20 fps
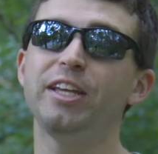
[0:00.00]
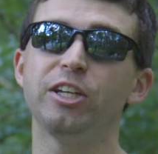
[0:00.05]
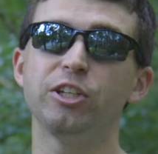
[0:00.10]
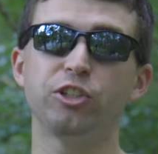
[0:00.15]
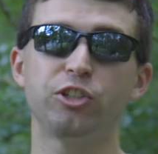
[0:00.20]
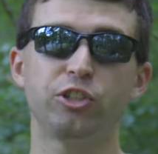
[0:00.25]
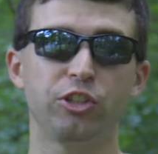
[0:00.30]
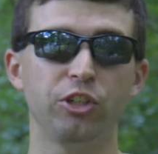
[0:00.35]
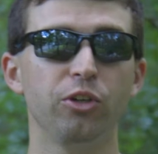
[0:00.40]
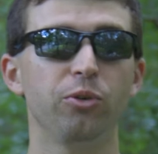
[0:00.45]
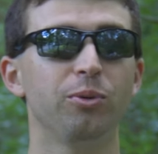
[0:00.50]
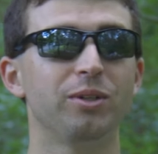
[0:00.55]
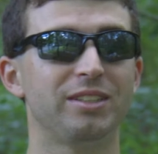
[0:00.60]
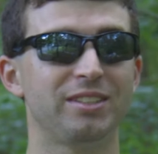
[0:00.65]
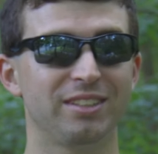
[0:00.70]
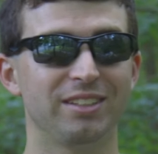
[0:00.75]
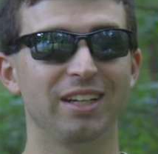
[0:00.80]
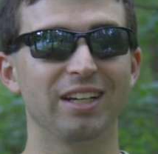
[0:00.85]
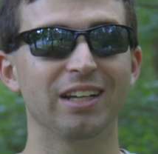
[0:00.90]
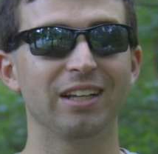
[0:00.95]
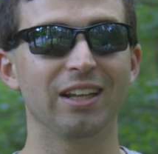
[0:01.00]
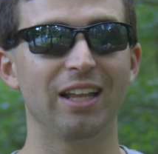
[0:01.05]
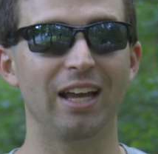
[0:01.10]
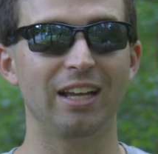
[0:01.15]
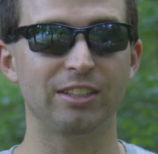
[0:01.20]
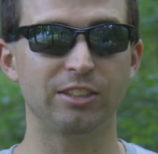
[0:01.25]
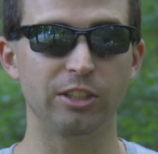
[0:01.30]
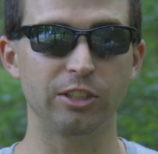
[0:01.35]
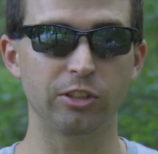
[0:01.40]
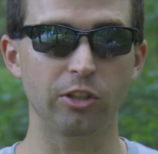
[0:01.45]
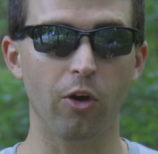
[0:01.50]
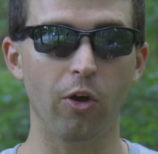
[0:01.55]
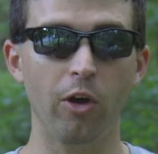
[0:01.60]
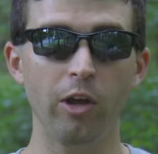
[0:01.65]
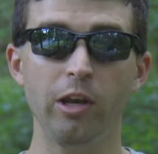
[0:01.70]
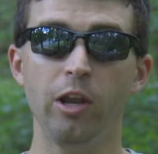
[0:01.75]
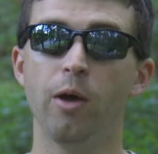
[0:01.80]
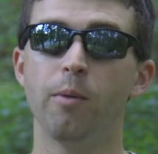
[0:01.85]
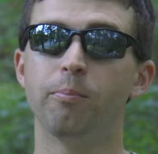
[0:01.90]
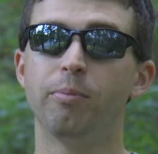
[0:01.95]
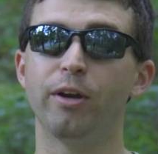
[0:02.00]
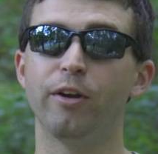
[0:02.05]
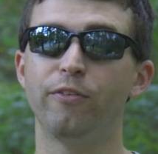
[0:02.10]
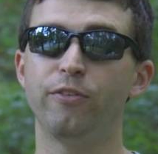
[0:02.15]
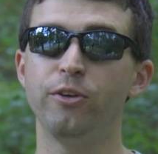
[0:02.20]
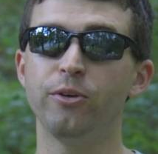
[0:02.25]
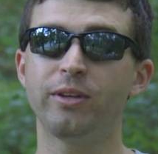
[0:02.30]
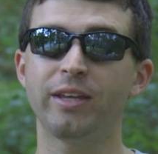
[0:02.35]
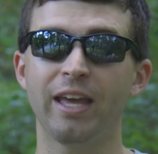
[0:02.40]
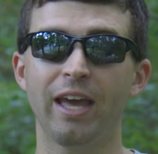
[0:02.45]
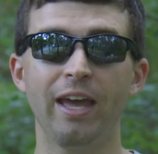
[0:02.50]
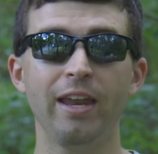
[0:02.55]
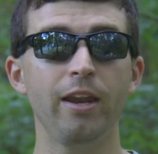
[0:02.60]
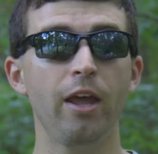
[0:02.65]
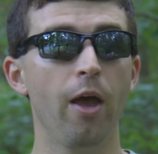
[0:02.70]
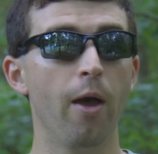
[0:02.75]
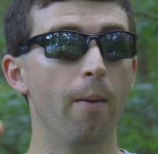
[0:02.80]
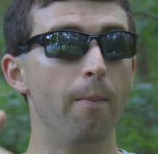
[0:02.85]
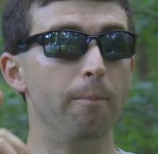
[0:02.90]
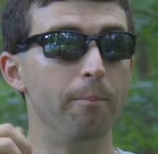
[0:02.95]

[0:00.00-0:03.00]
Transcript: can shoot with sunglasses on but if you can